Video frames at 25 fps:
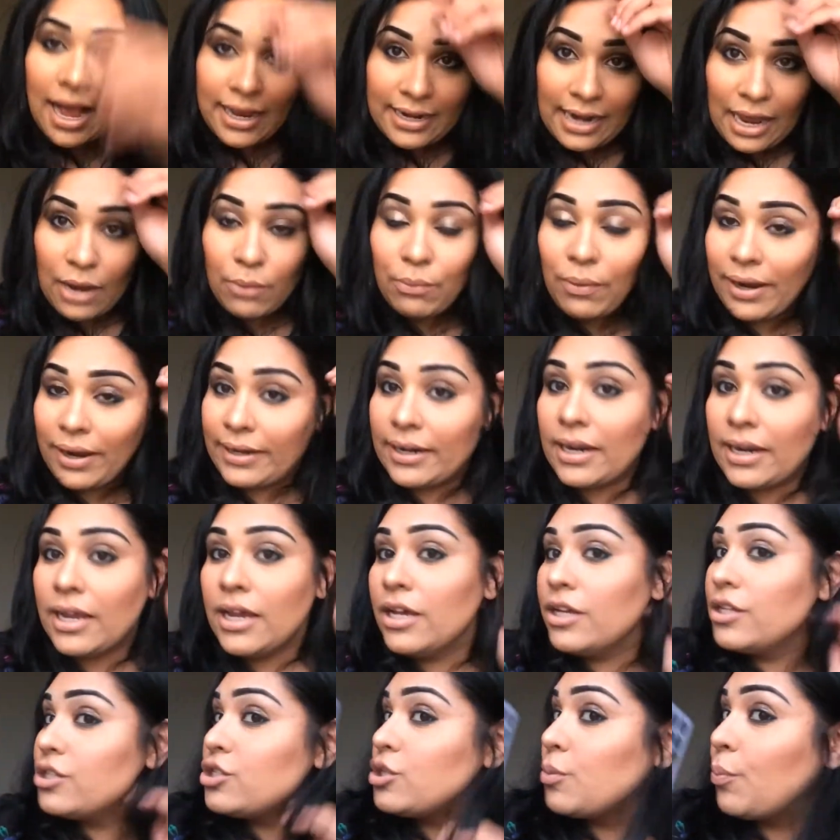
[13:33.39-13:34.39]
and I went
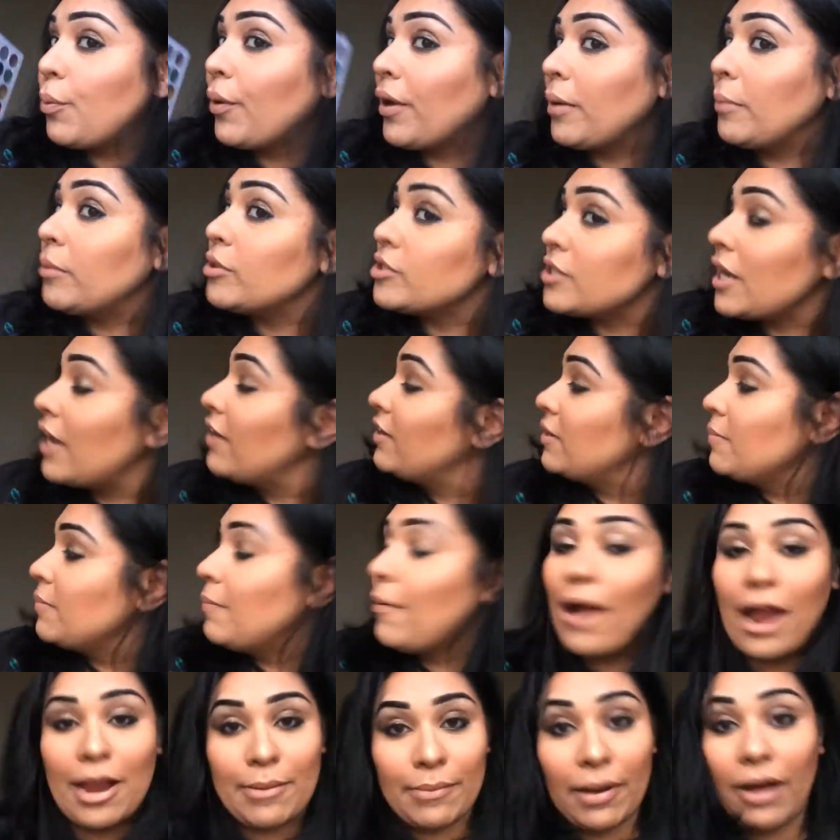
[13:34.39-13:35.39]
to pretty much any
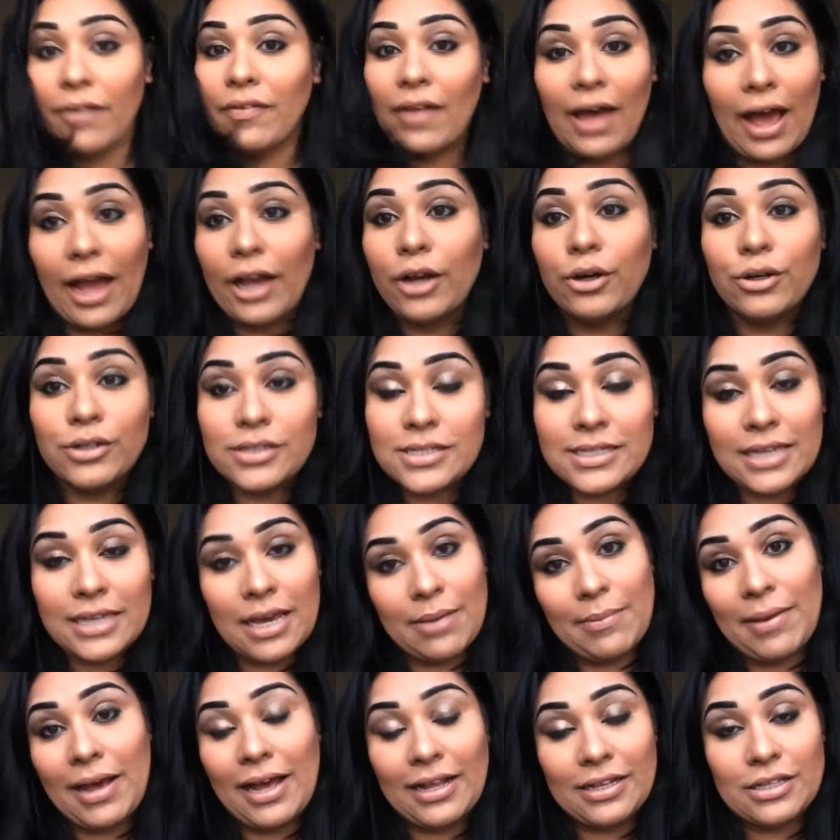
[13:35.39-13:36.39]
Primark that I could to get
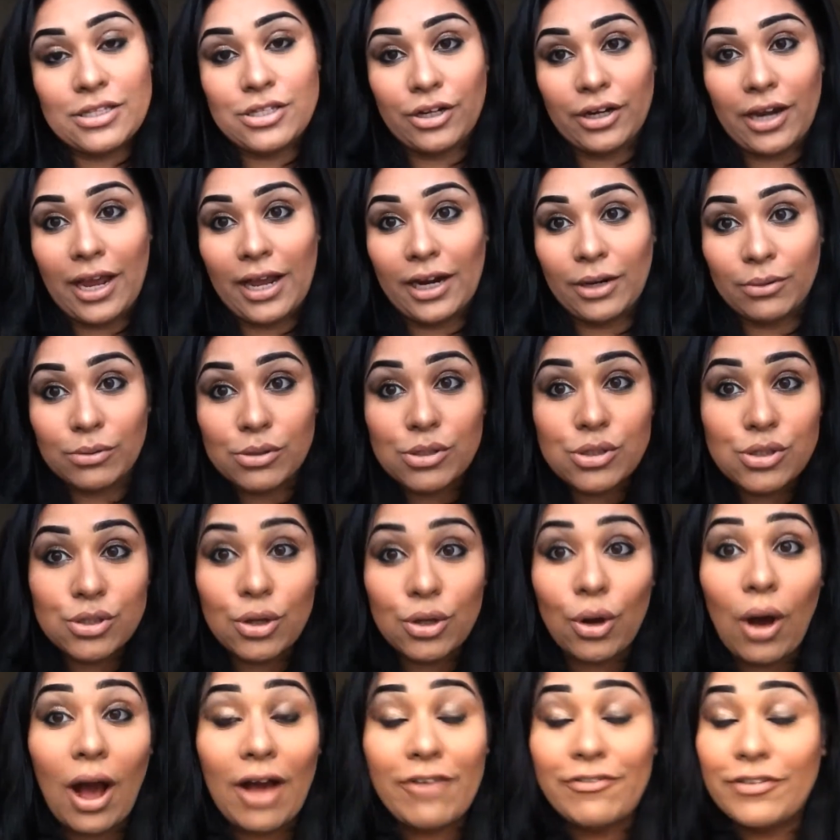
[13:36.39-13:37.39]
my hands on it, and
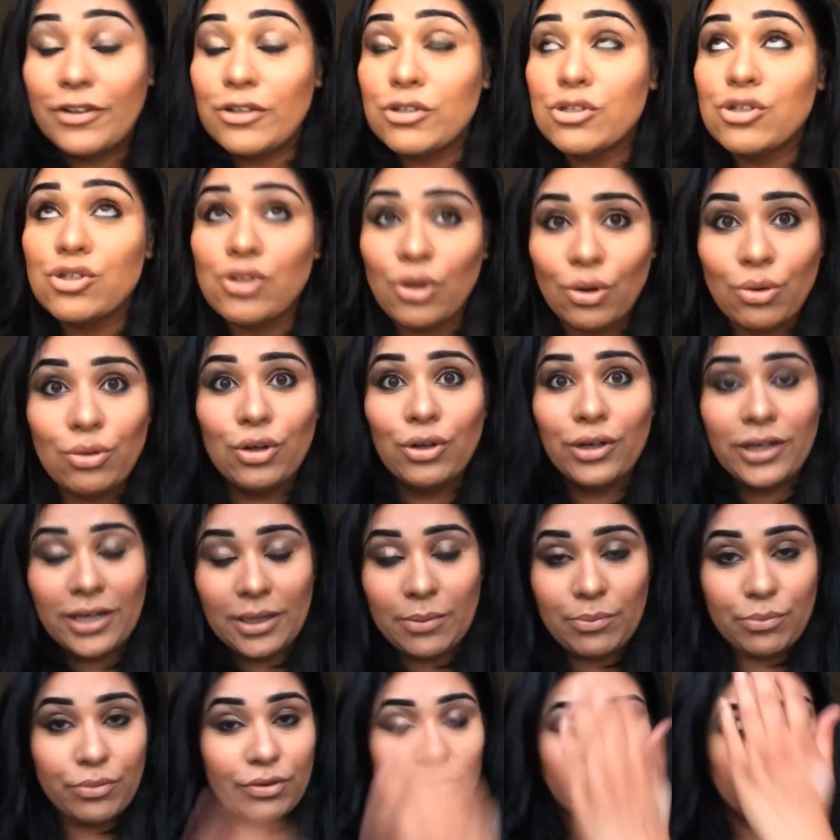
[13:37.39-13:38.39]
I felt so lucky
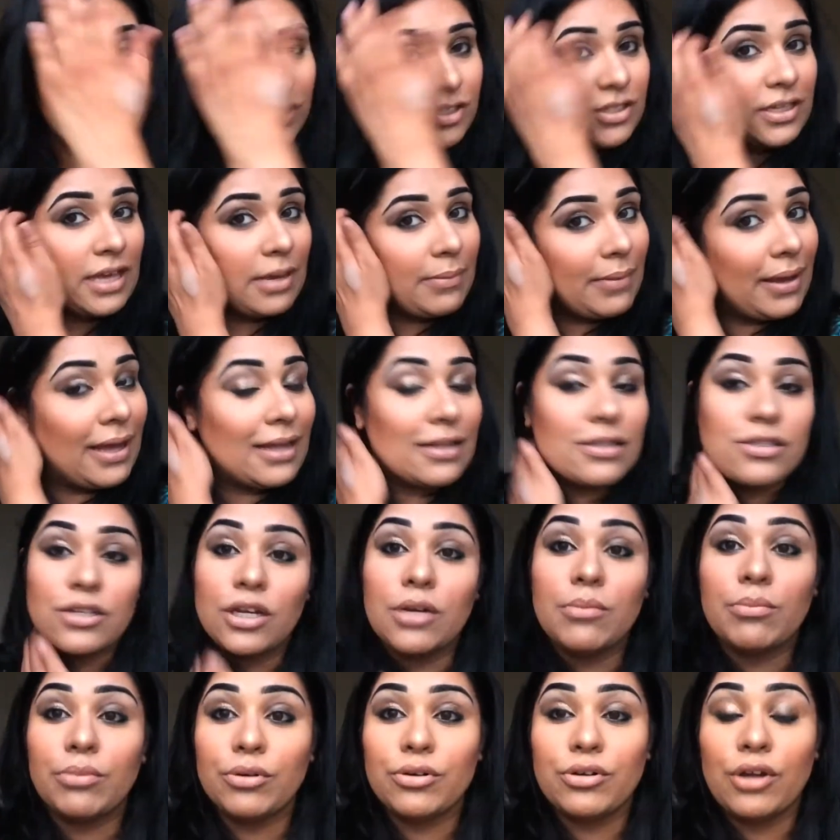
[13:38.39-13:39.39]
and privileged to get my hands
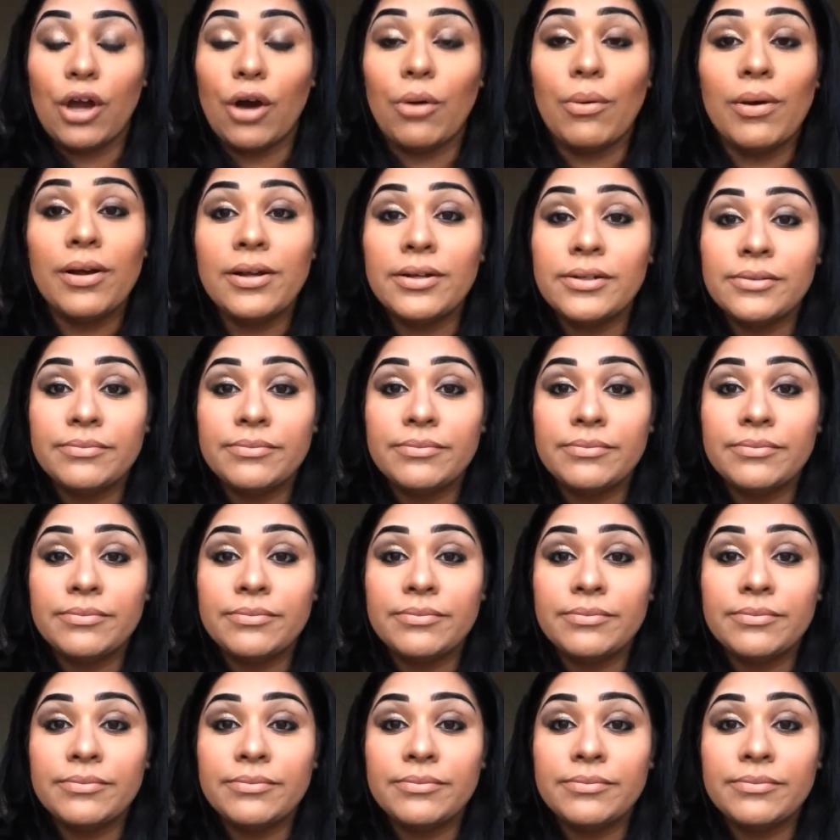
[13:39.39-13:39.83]
on it. But no,